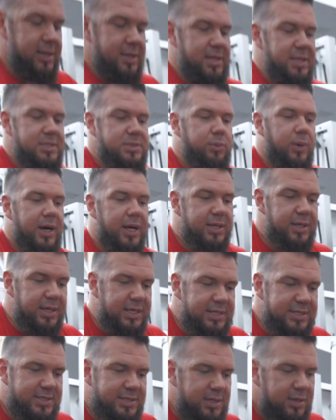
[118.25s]
this one
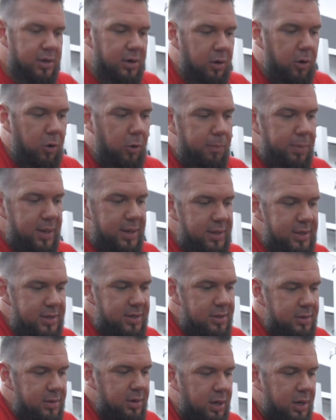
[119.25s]
is opened,
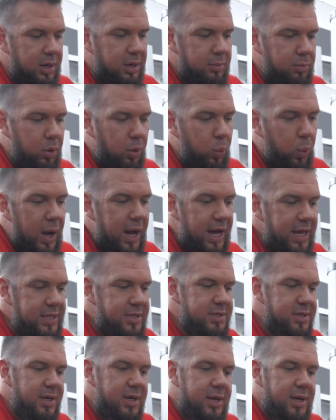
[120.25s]
more
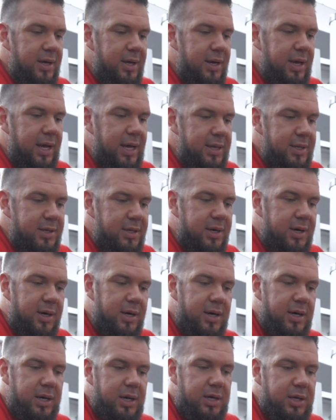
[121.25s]
wide, and
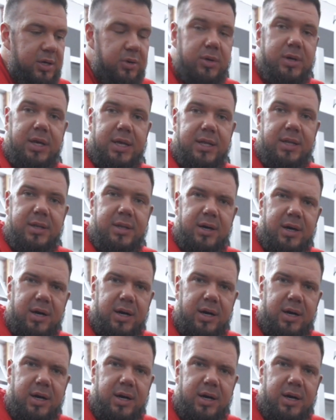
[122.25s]
you can